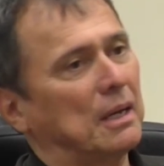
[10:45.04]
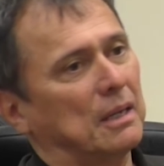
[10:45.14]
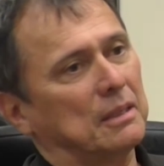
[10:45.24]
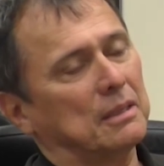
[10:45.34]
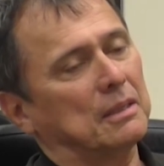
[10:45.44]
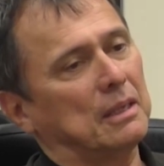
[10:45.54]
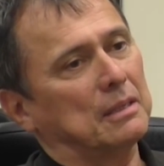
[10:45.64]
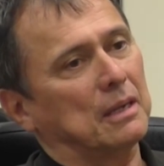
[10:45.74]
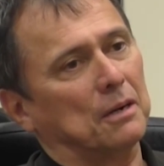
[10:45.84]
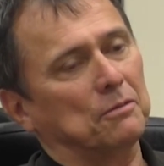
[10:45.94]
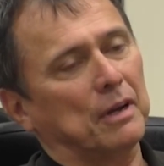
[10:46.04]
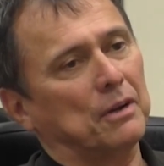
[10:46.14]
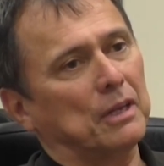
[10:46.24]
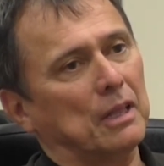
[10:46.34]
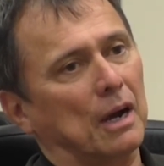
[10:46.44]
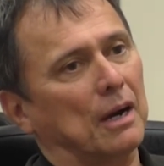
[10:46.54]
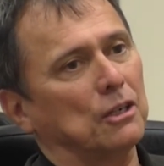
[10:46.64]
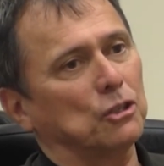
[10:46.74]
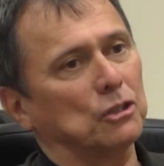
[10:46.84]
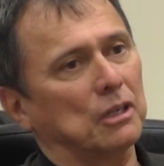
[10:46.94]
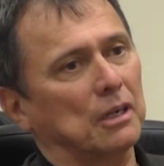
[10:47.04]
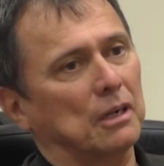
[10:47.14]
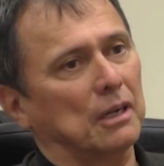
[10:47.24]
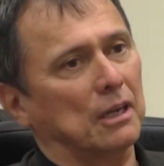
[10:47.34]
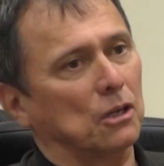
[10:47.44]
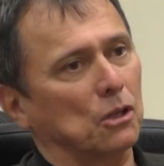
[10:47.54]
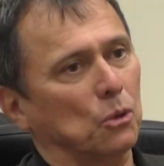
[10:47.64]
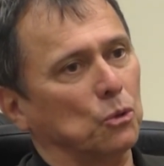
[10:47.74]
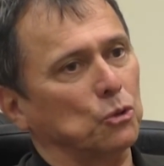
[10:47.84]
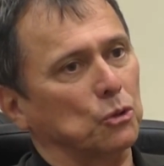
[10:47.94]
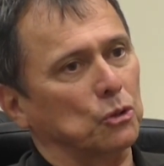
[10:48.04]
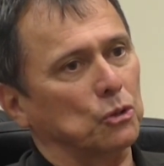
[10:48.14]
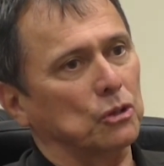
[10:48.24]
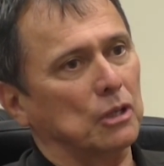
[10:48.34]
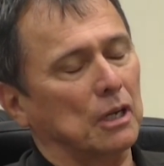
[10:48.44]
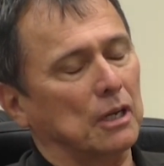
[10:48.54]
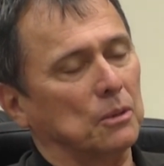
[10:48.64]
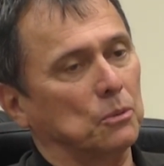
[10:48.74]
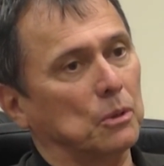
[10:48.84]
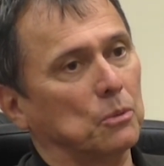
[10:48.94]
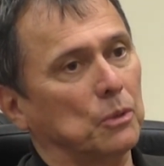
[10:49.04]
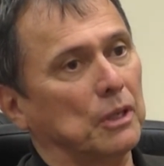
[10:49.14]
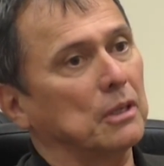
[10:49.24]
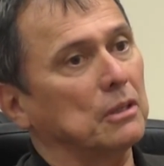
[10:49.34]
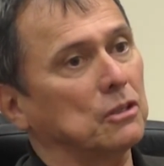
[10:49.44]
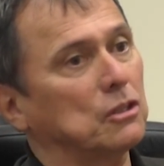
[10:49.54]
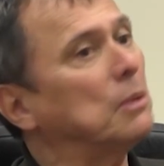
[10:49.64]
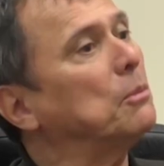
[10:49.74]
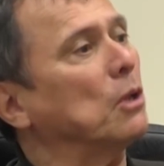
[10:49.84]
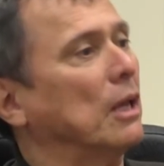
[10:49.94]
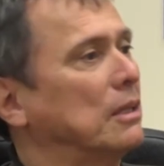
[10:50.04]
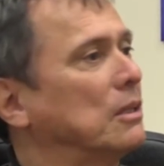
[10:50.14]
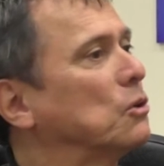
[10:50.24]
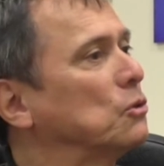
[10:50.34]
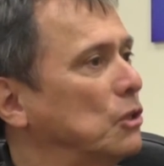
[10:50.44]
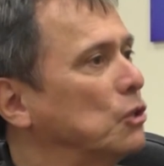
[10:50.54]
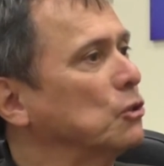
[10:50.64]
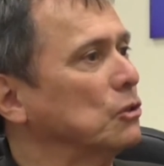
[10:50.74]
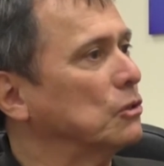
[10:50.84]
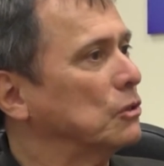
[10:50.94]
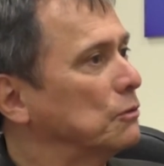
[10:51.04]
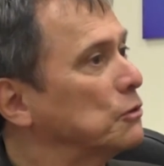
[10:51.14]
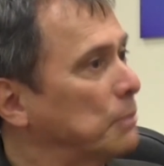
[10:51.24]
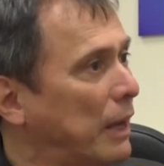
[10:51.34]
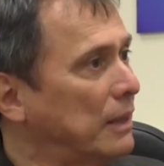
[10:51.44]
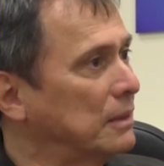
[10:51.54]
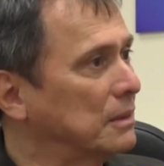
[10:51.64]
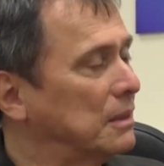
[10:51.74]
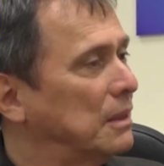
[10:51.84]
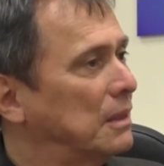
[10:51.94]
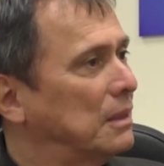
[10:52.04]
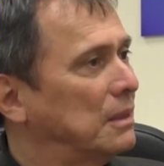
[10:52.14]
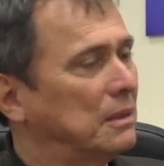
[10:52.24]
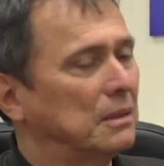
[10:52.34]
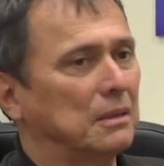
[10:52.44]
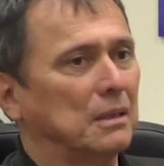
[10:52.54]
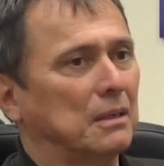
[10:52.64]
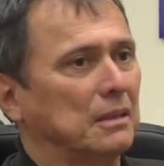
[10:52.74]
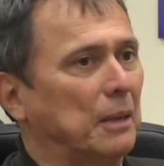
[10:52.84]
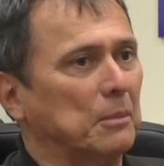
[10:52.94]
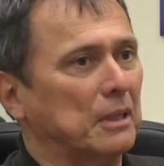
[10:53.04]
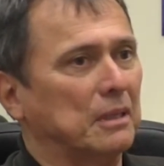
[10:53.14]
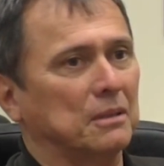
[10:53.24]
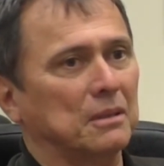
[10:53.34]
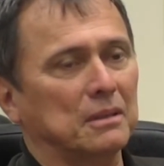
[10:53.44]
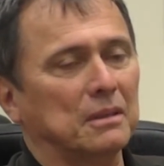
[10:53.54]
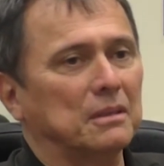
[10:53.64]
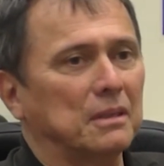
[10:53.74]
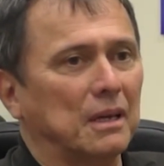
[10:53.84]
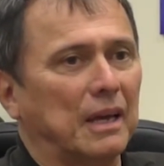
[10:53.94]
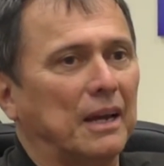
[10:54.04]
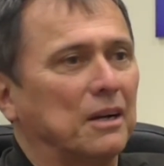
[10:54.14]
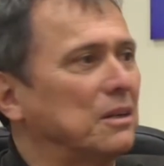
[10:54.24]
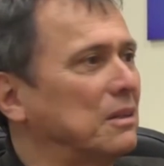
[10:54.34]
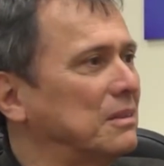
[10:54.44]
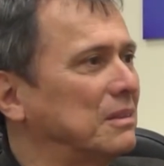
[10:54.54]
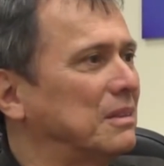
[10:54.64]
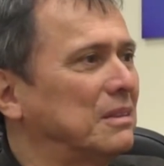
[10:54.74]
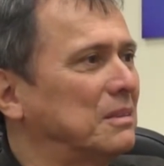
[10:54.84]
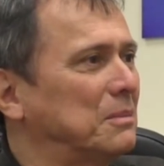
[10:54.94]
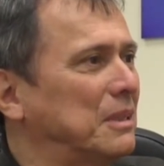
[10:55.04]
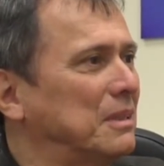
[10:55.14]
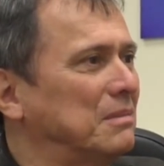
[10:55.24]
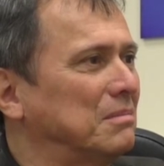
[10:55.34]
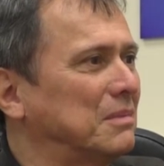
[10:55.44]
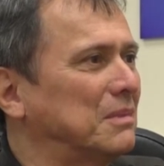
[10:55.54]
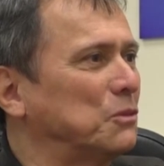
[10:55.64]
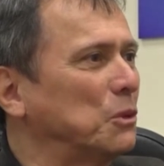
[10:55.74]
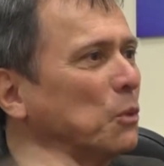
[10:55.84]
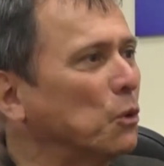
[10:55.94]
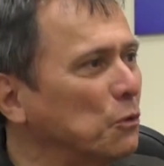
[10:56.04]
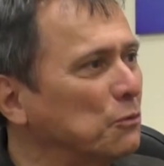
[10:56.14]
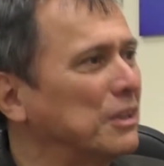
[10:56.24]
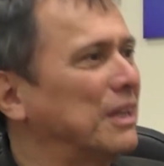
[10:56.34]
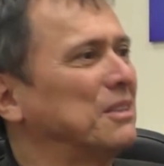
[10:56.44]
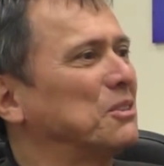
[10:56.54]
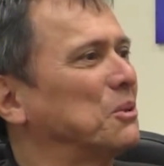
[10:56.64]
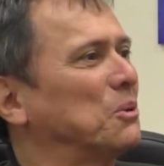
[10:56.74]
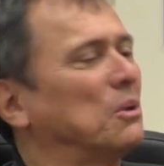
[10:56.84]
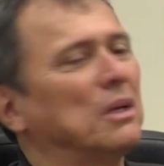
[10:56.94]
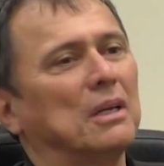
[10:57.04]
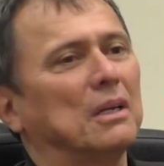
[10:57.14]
And these, these are very large uh, enclosures uh, where we can simulate the conditions of space. Uh, namely the, the, the air is being removed and so